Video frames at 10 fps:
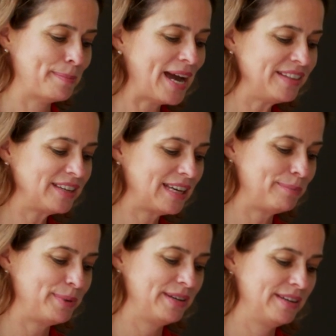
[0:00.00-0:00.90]
Mind the
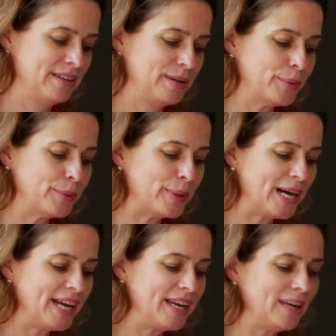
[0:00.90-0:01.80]
Gap,
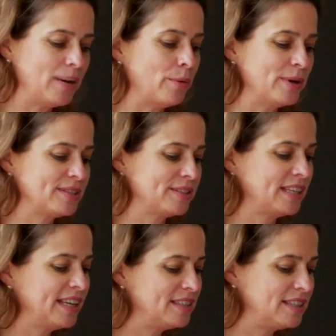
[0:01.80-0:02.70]
Why Our
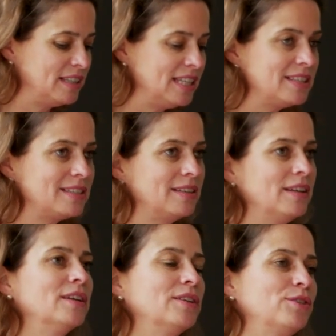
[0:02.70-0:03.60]
Society Needs
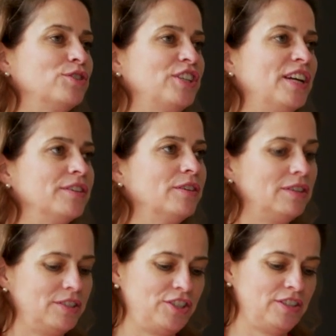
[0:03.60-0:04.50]
to Share
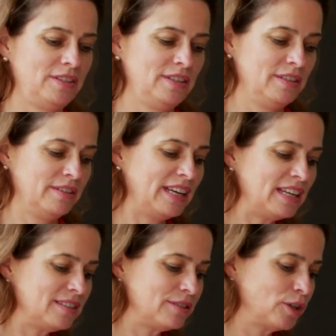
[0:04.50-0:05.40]
Knowledge. That
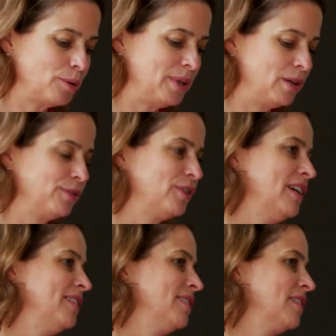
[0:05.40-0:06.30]
is the topic of
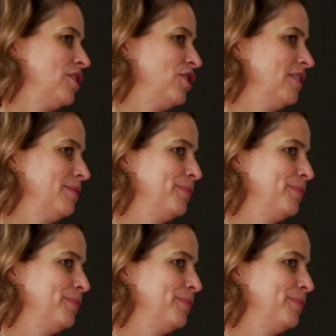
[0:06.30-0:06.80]
tonight's discussion.